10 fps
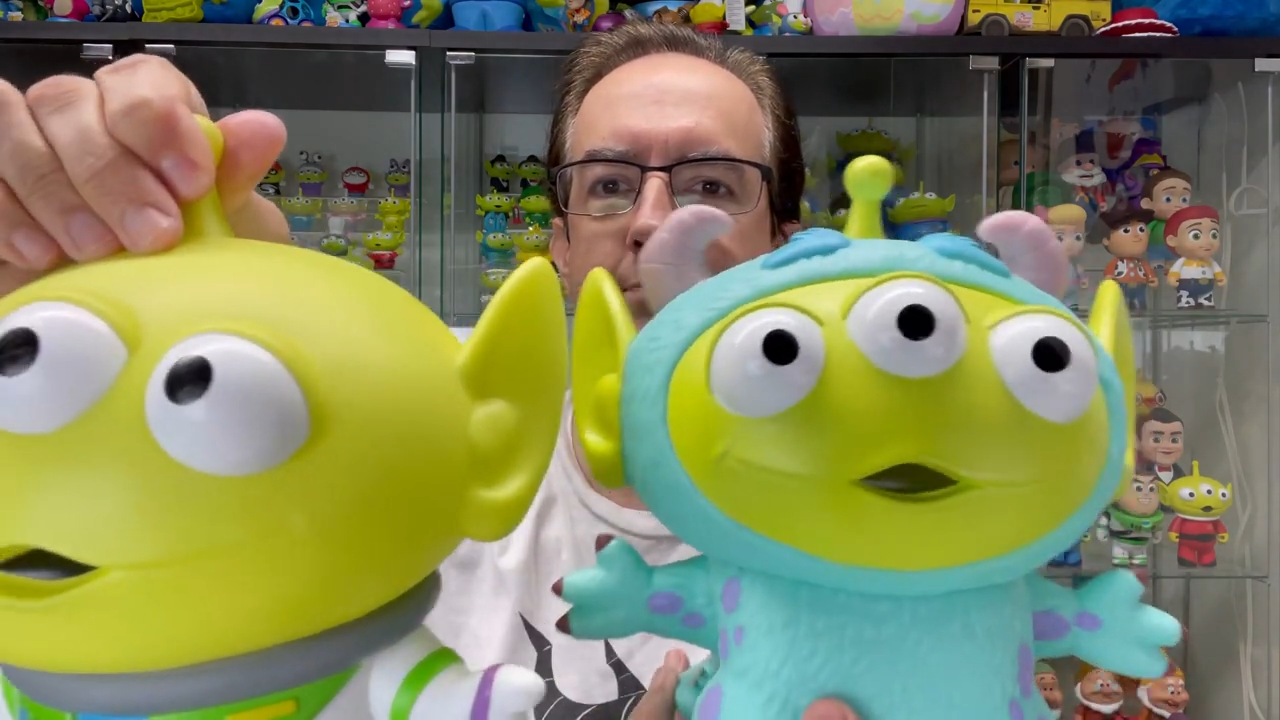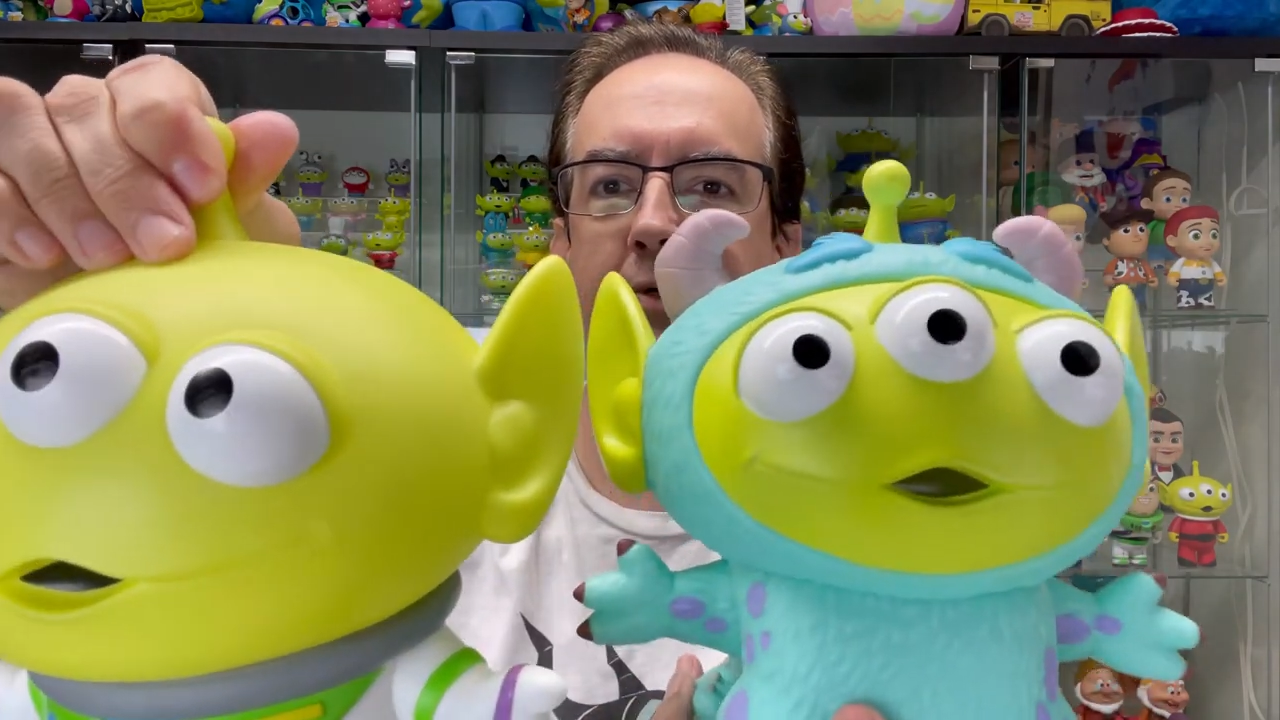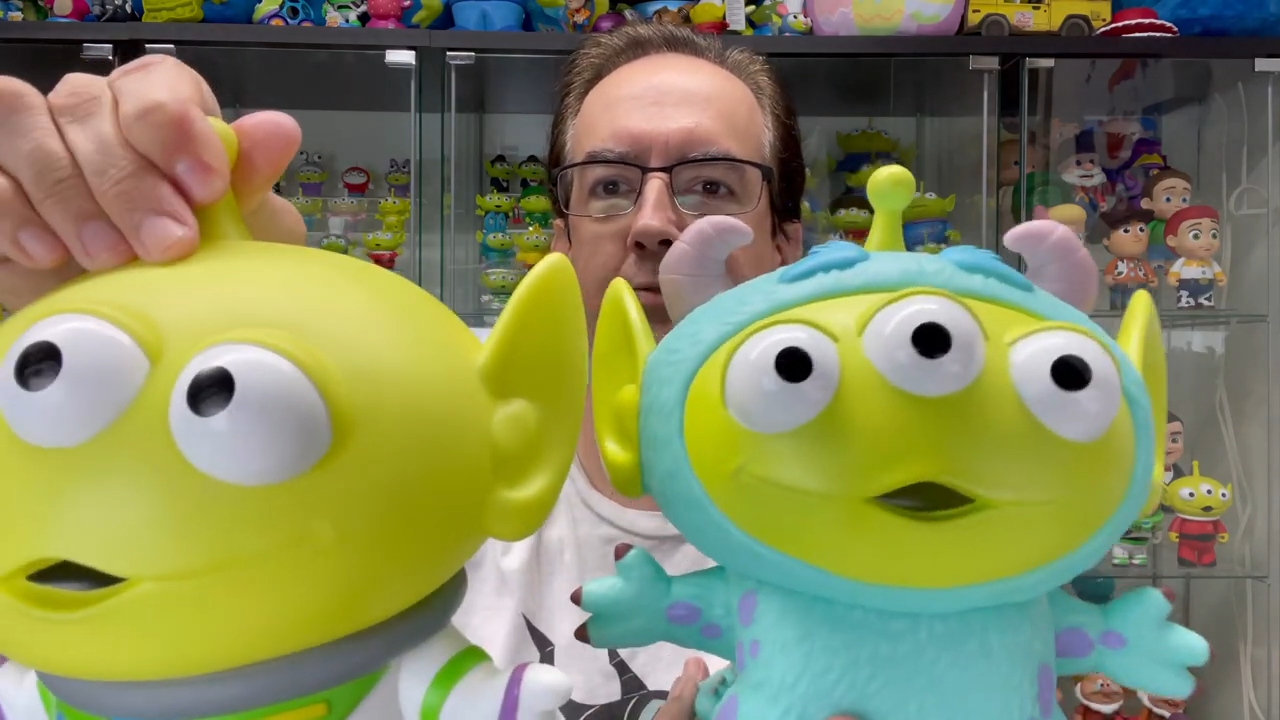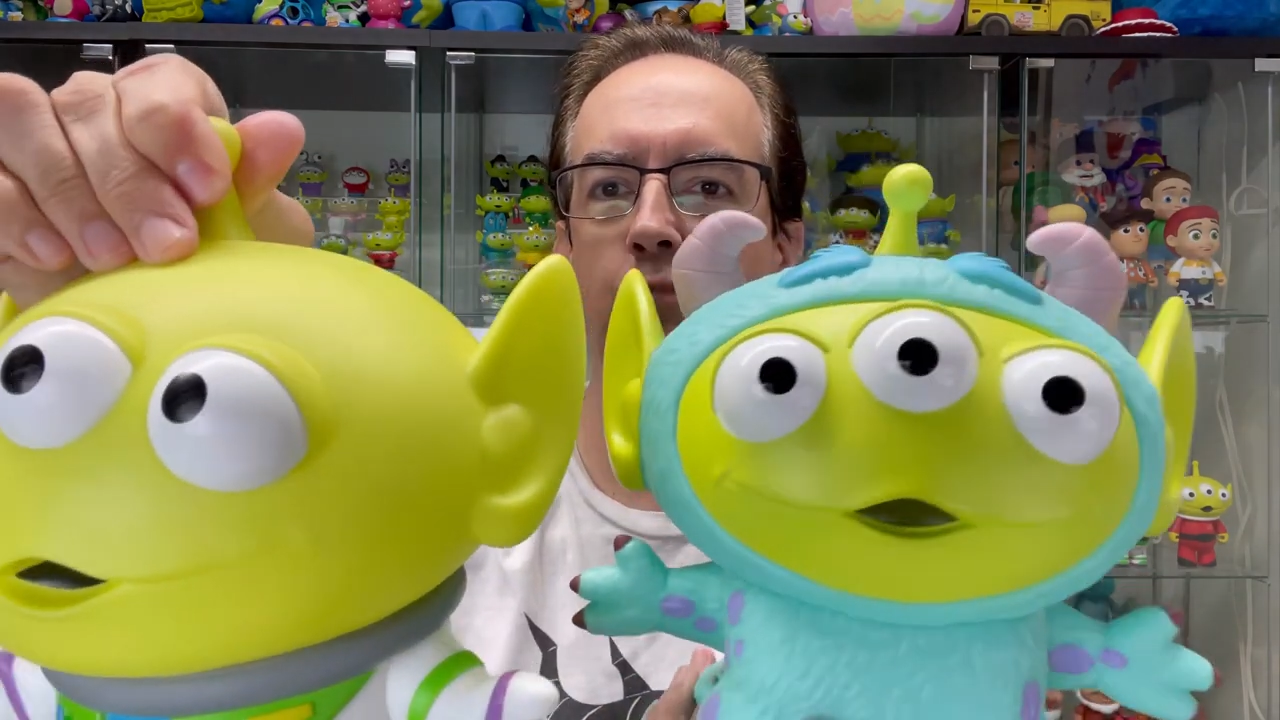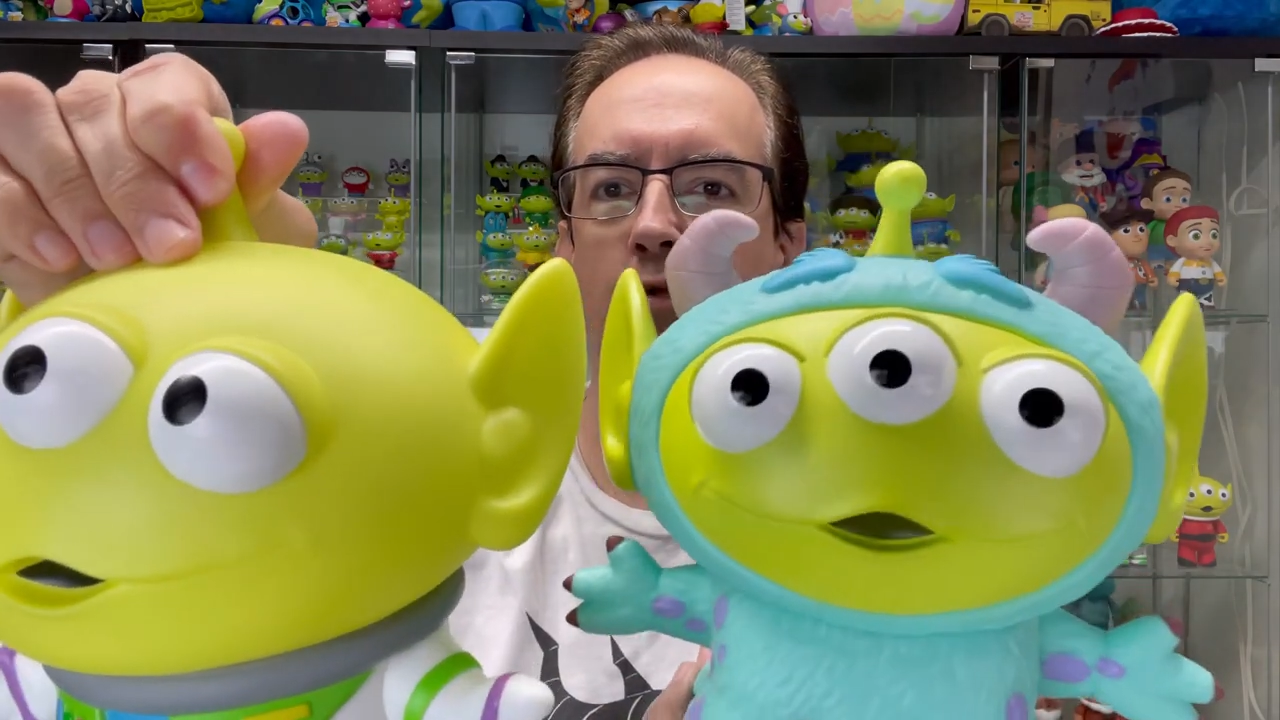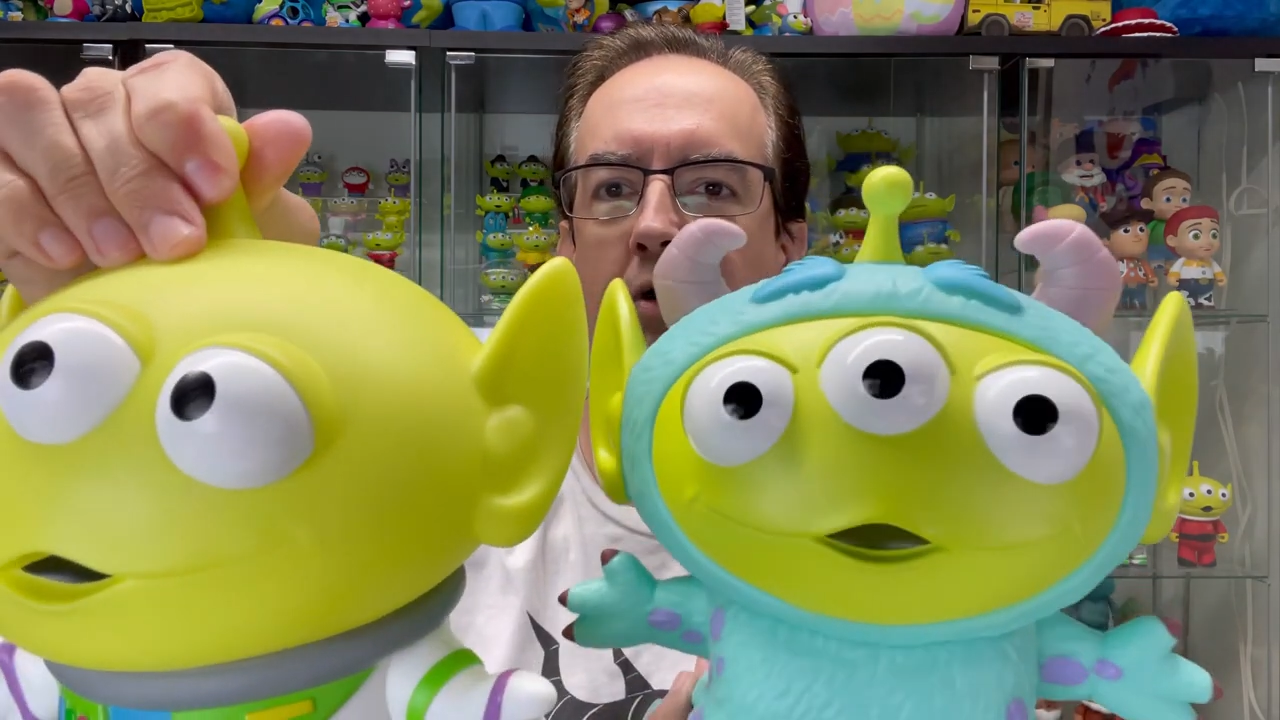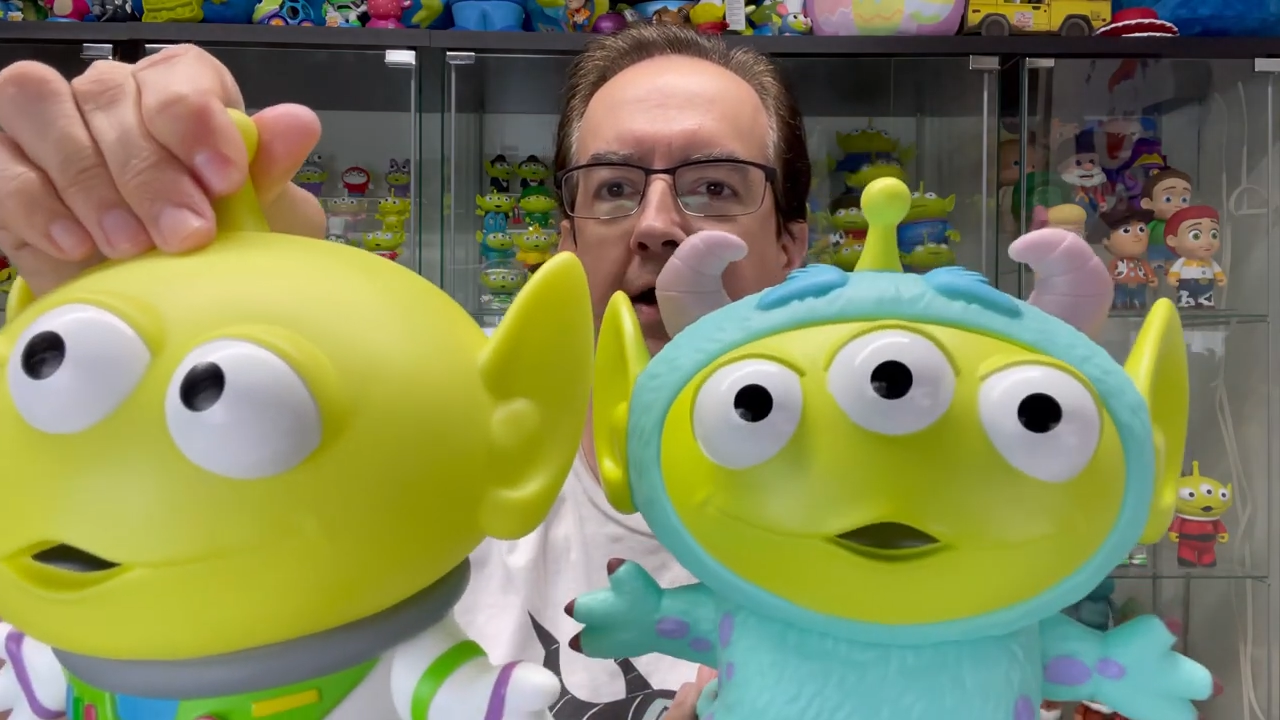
bit more